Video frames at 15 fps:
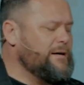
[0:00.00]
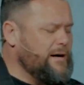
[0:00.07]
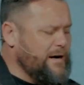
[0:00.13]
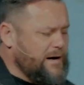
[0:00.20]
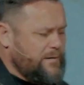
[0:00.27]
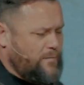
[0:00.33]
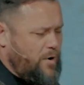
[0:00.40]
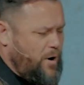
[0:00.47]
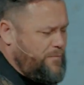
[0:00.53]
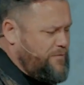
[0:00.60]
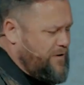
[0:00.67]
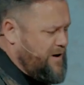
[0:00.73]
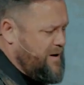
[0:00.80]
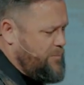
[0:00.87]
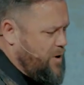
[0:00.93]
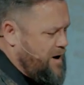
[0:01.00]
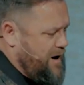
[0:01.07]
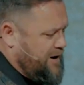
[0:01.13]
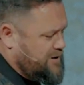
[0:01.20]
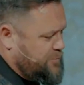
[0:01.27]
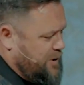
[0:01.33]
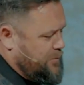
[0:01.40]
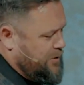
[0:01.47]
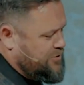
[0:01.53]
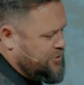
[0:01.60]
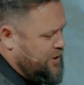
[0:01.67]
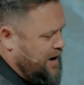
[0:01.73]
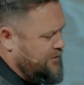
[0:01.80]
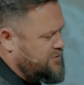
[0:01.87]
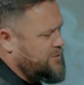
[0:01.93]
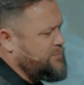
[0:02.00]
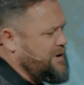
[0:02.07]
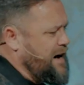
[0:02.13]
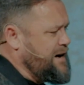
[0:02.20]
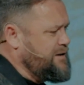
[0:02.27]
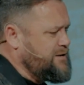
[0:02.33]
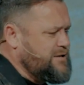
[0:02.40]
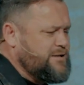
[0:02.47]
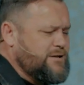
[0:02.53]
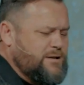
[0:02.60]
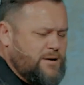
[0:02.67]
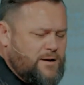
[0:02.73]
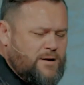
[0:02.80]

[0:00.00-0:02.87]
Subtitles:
Hopefully by next week we should have some dates.